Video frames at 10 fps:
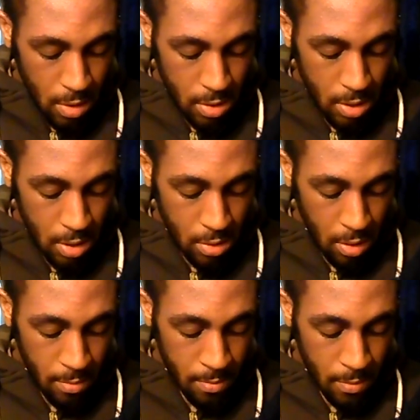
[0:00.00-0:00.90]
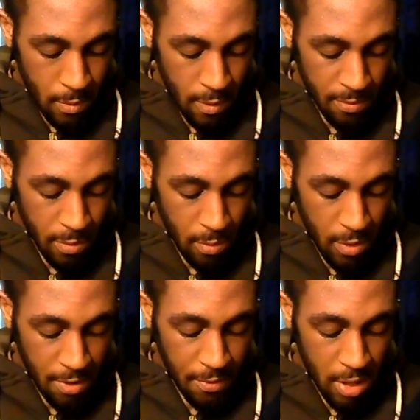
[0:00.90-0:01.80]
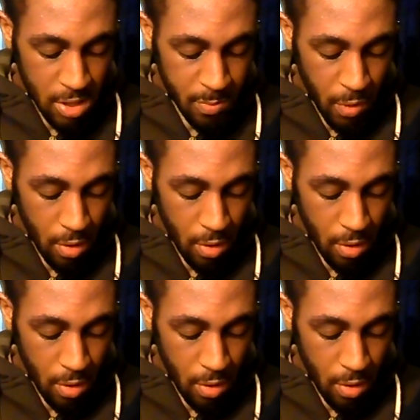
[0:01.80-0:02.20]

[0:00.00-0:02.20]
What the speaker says: So it says, if we live in the